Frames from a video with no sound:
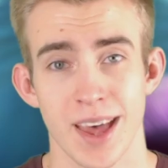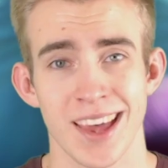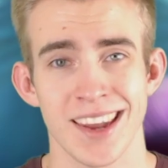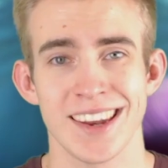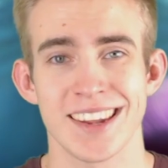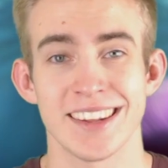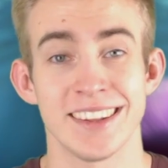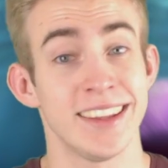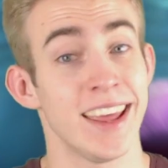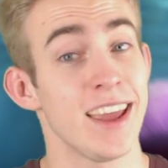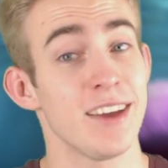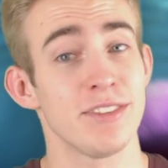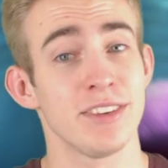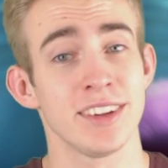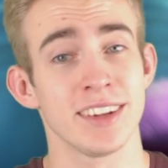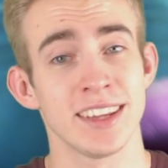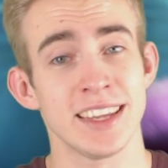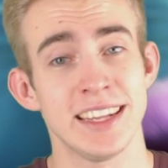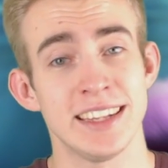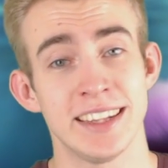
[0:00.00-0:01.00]
And it
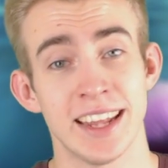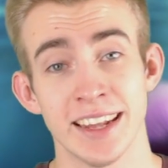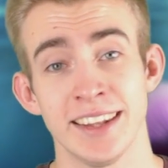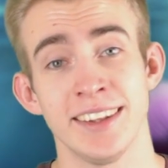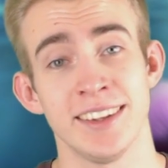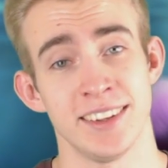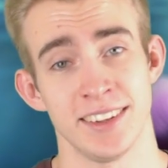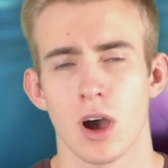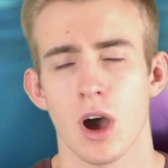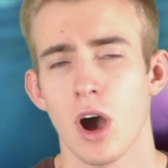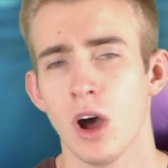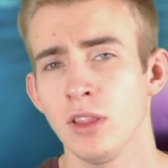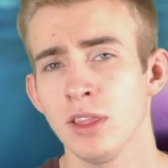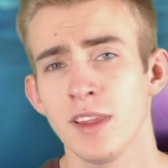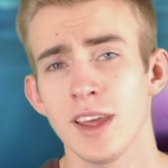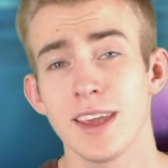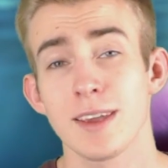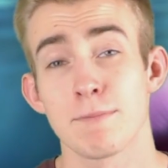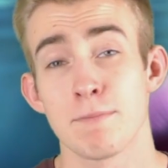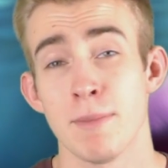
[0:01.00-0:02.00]
definitely didn't.
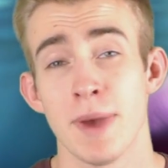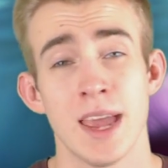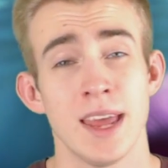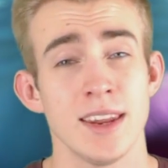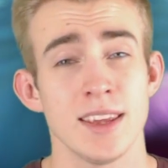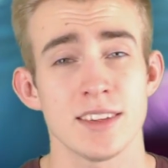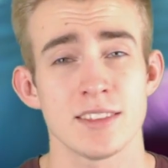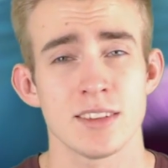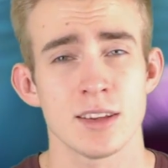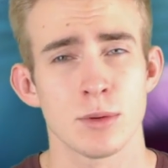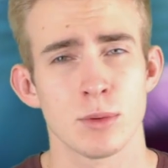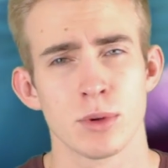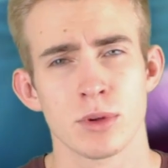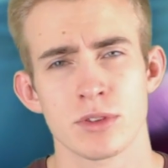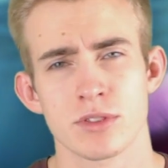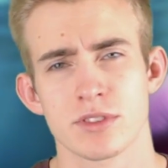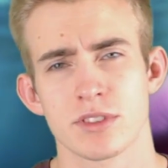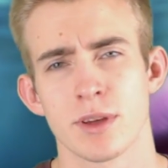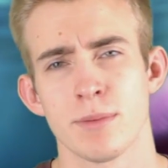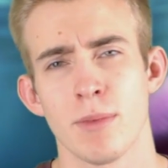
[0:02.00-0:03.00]
Unlike many
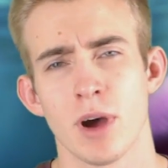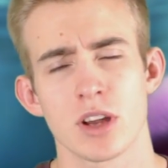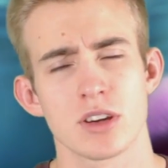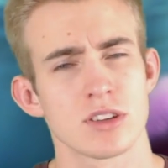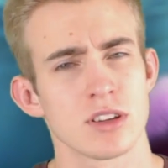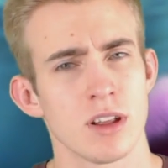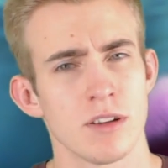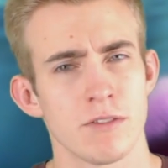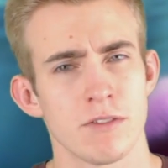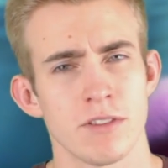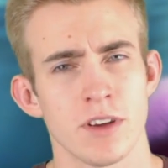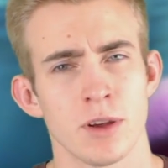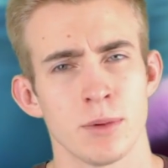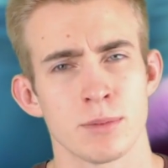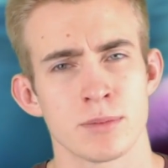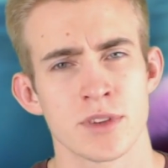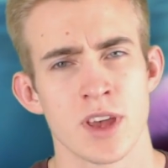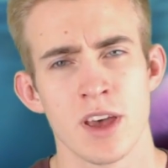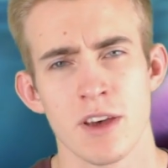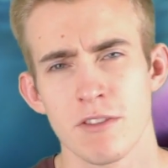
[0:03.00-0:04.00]
sequels to much-loved
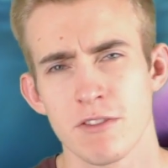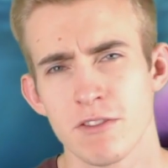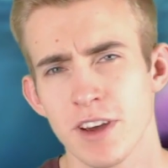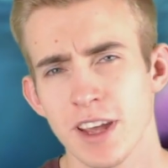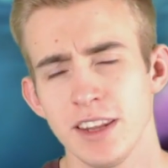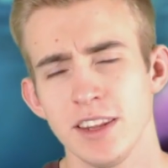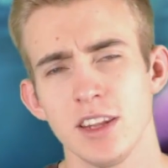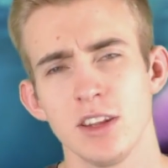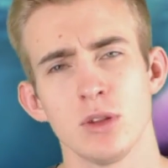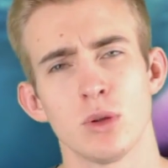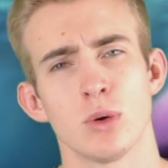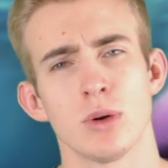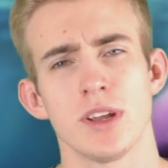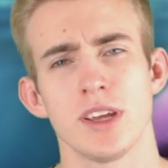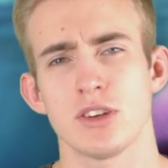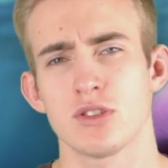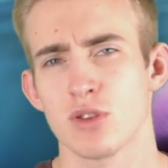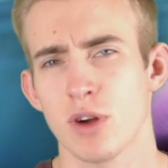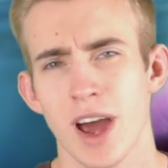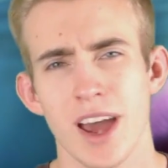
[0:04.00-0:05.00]
films, Finding
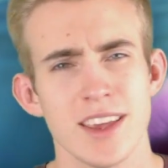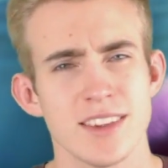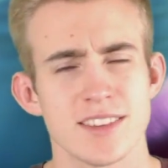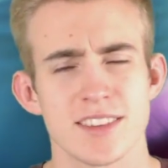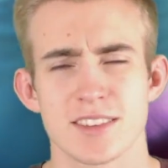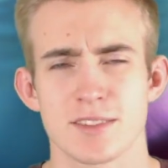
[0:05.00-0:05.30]
Dory tries